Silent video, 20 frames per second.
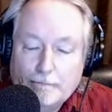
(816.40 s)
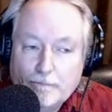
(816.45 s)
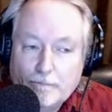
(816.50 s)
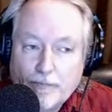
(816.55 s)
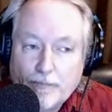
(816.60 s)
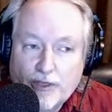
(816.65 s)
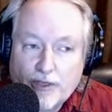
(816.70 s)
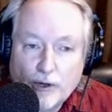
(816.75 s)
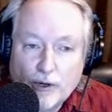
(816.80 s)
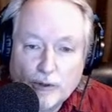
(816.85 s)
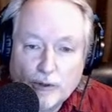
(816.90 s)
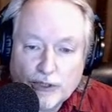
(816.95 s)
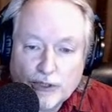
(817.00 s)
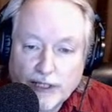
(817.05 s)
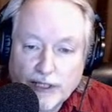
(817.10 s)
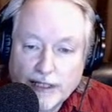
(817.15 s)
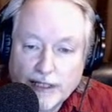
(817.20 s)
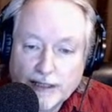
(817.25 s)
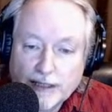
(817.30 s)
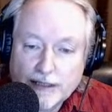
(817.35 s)
those
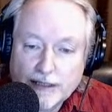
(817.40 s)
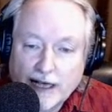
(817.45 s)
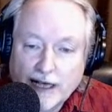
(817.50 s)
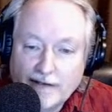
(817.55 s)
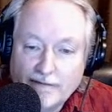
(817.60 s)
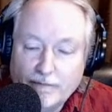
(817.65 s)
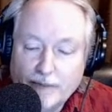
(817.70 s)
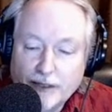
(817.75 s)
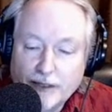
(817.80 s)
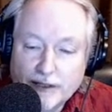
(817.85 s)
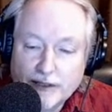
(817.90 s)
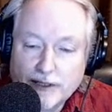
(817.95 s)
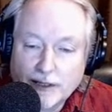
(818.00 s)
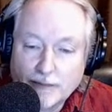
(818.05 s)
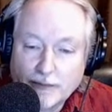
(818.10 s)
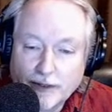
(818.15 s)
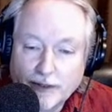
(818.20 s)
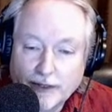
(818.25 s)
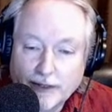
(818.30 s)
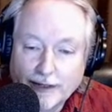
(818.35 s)
things have been
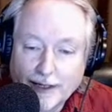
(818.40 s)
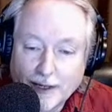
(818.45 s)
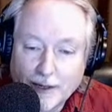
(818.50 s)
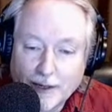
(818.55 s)
something that